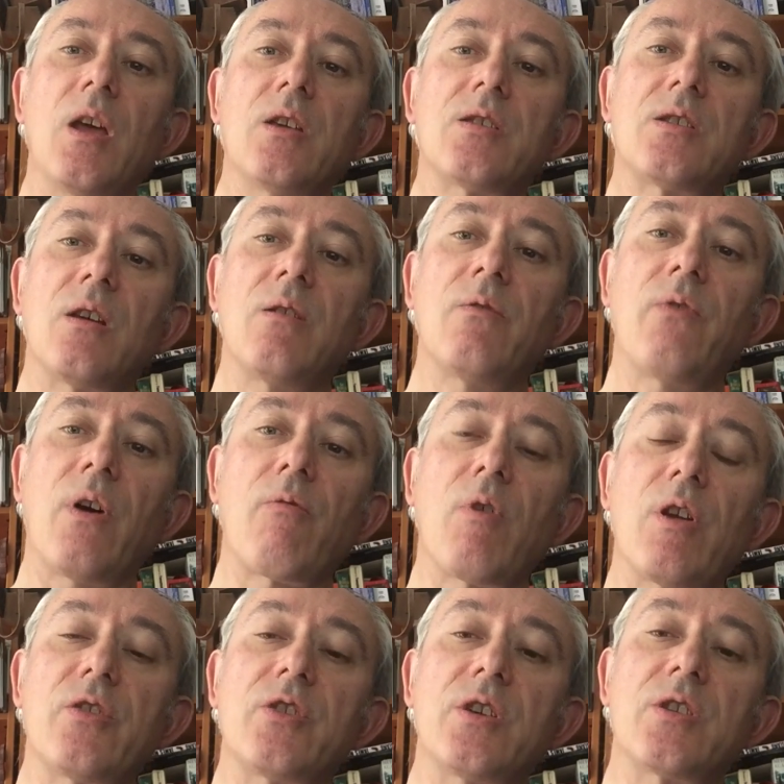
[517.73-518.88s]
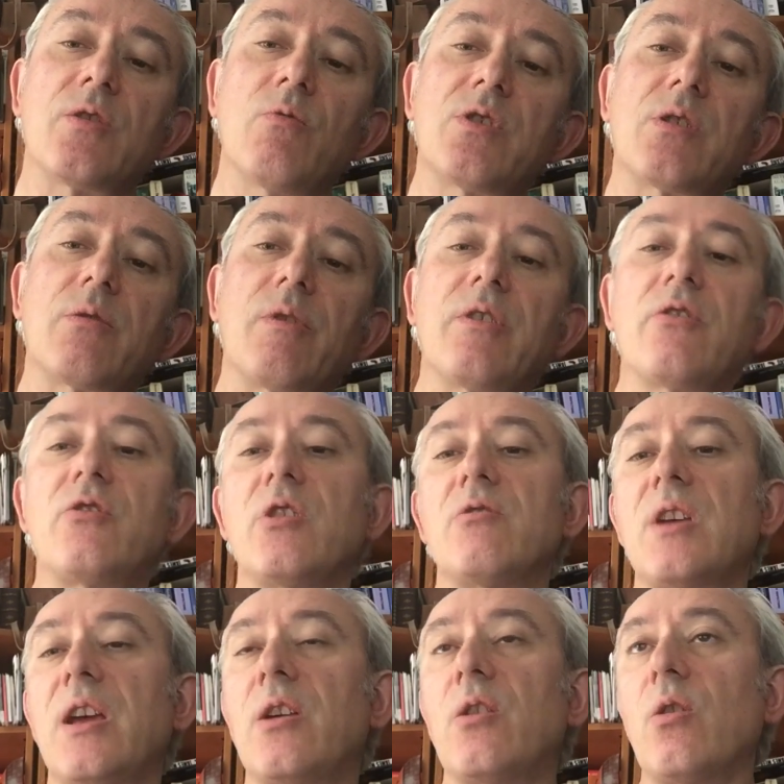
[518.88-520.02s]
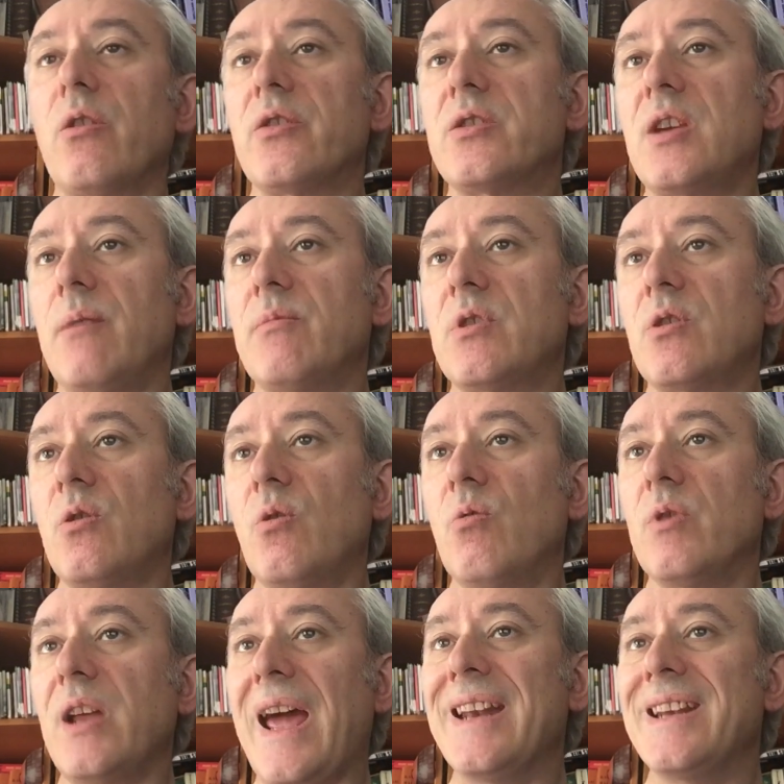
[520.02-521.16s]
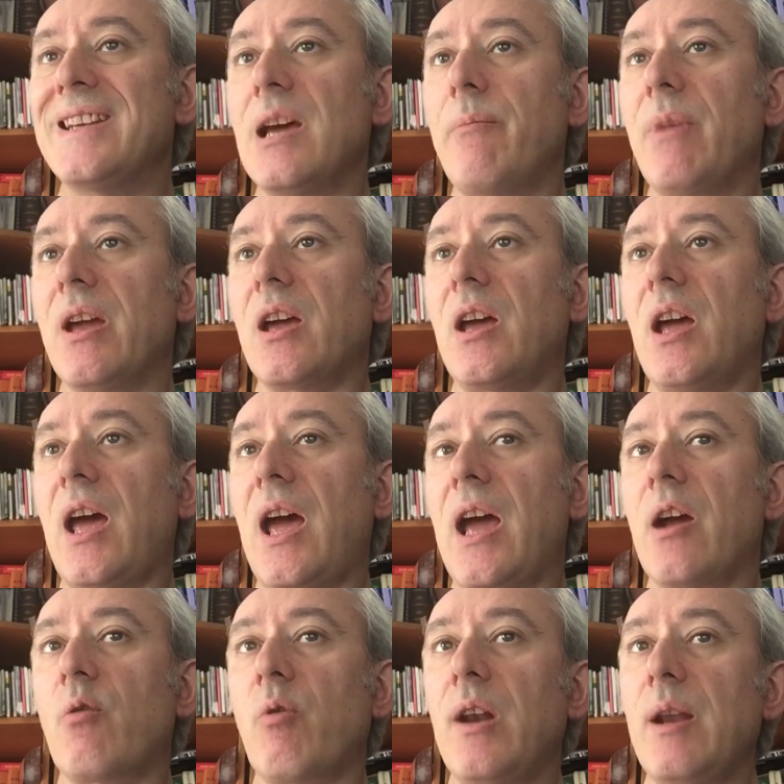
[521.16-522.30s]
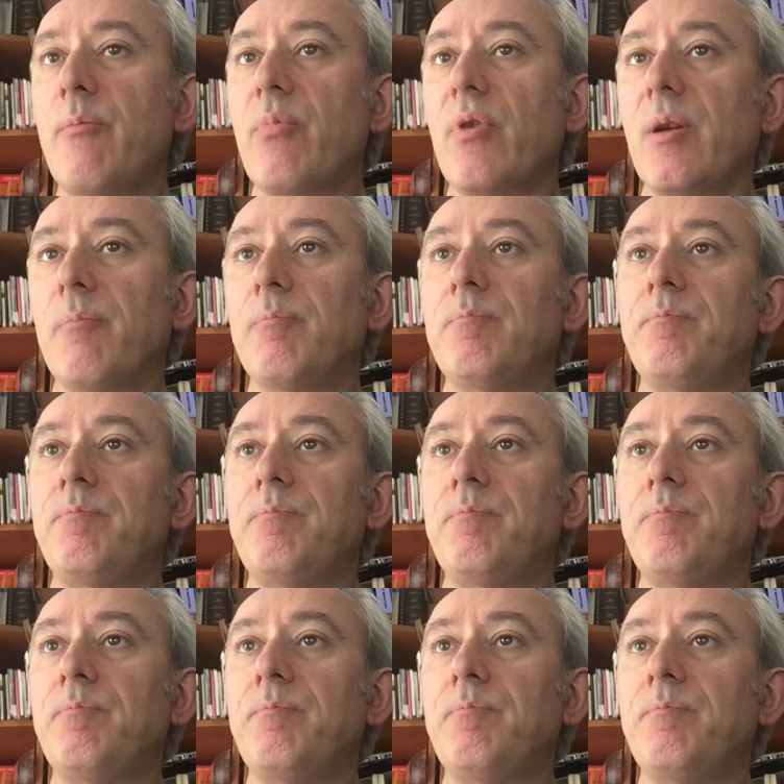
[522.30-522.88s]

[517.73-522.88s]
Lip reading: So virologists also introduce a concept called endemic equilibrium,